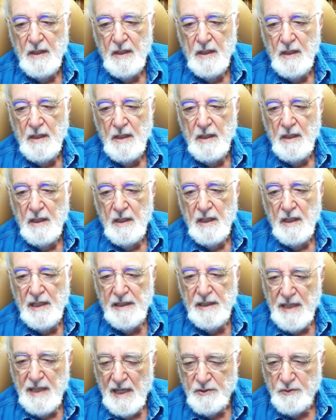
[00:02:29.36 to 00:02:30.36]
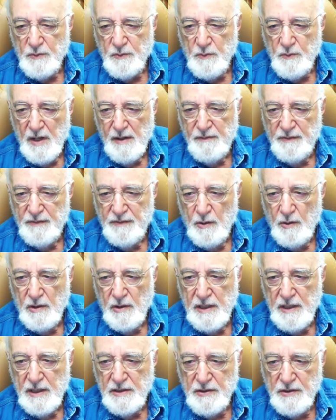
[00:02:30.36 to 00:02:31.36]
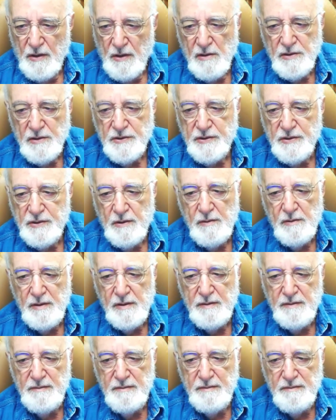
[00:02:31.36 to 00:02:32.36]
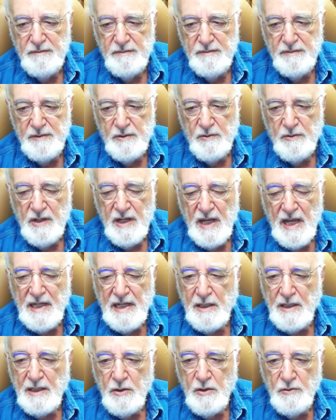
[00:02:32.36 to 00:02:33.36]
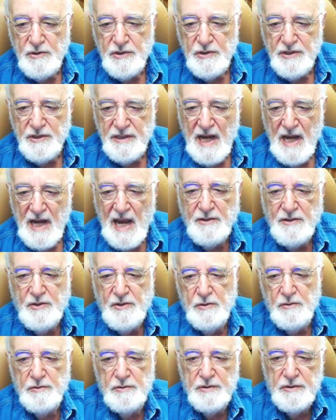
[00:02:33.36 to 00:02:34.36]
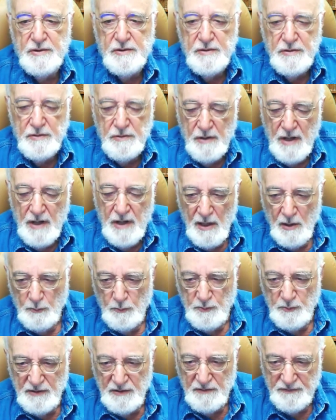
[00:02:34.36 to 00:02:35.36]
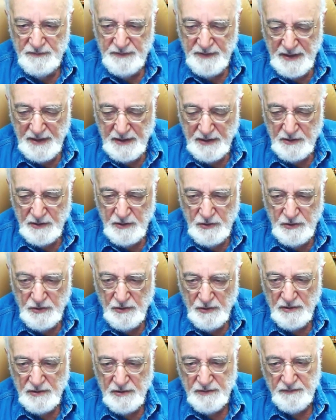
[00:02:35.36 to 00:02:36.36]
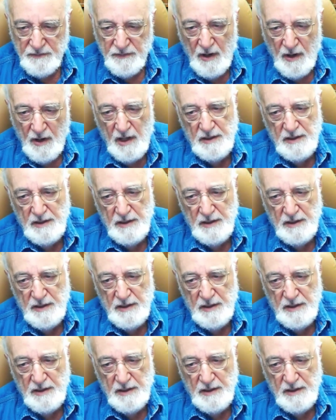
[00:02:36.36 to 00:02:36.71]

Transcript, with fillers: And that's why Florida is also creating new statutes to help defeat insurance fraud.